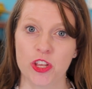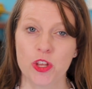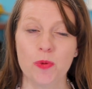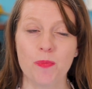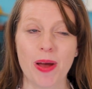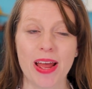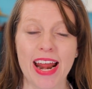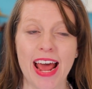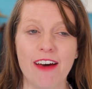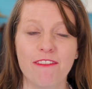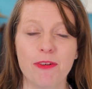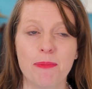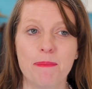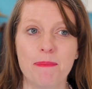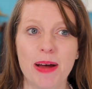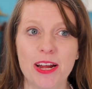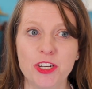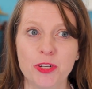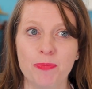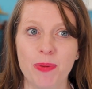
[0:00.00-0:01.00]
You might have a
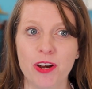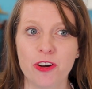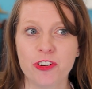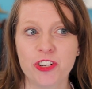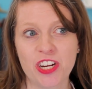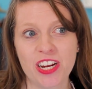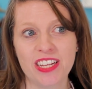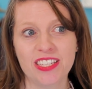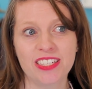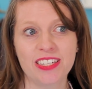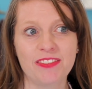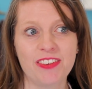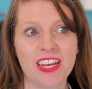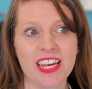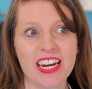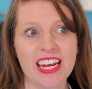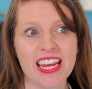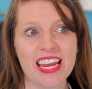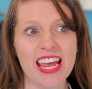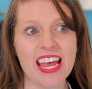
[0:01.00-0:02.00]
much better chance of
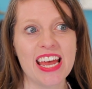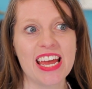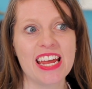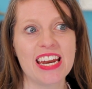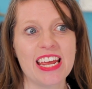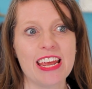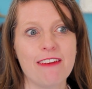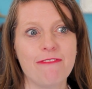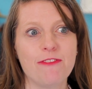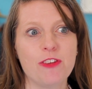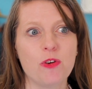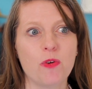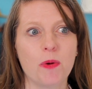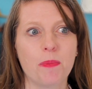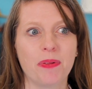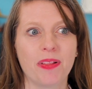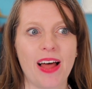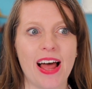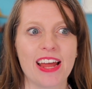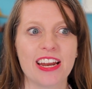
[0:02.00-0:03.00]
getting in if you
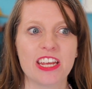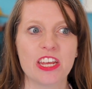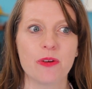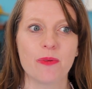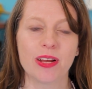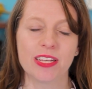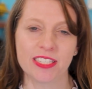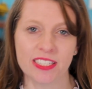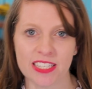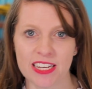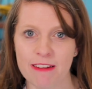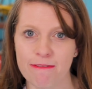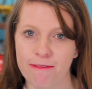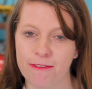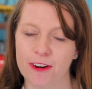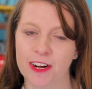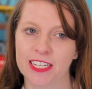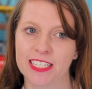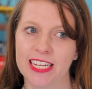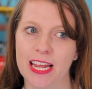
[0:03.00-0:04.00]
apply to USC,
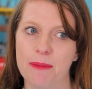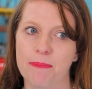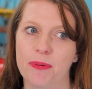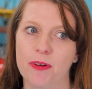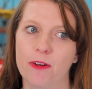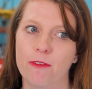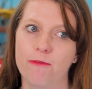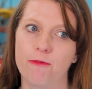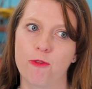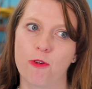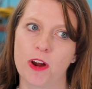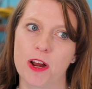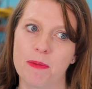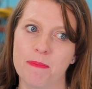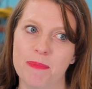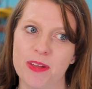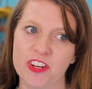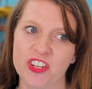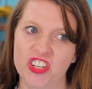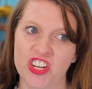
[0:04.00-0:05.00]
for example, for
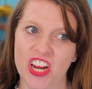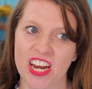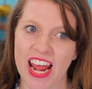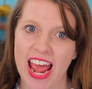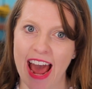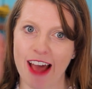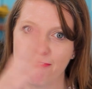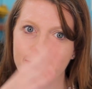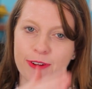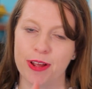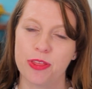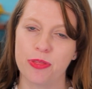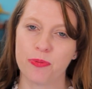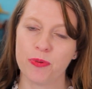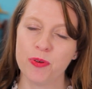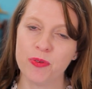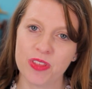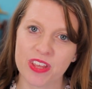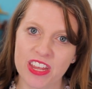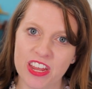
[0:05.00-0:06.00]
admission halfway
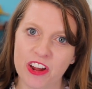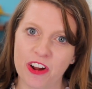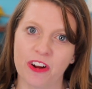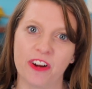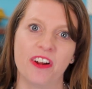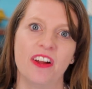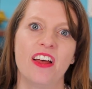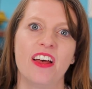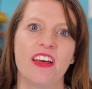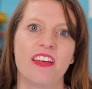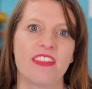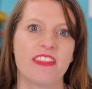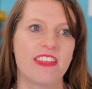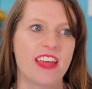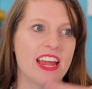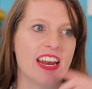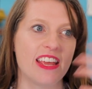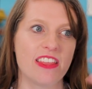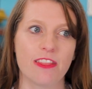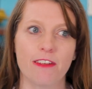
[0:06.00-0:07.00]
through the year
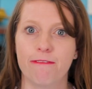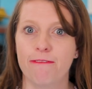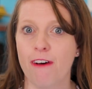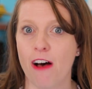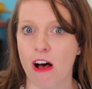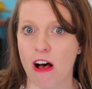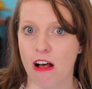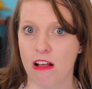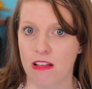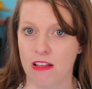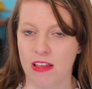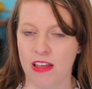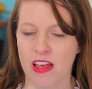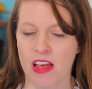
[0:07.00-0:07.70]
than in the fall.